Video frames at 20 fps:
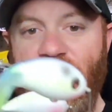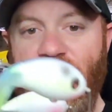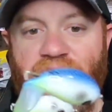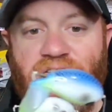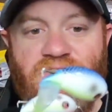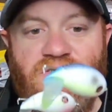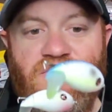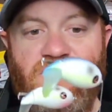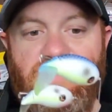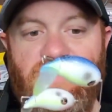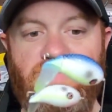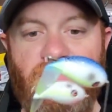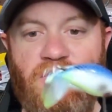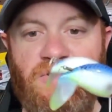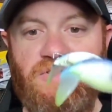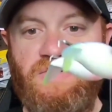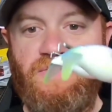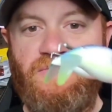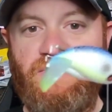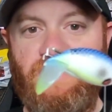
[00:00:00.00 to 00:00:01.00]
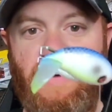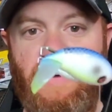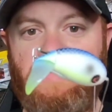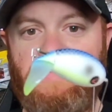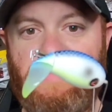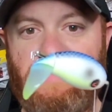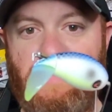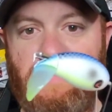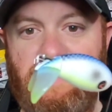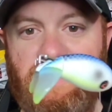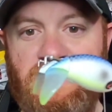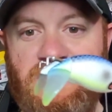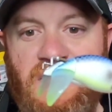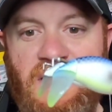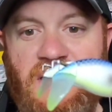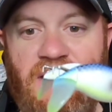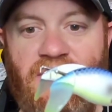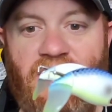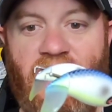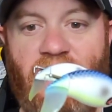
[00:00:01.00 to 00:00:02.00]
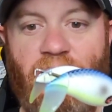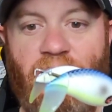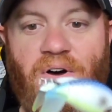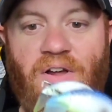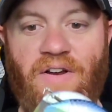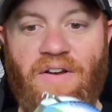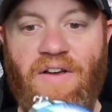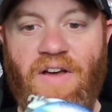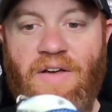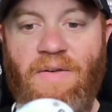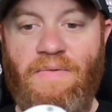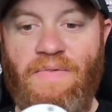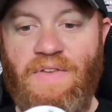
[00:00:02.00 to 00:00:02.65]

So it's supposed to float. It's supposed to stay in that water column.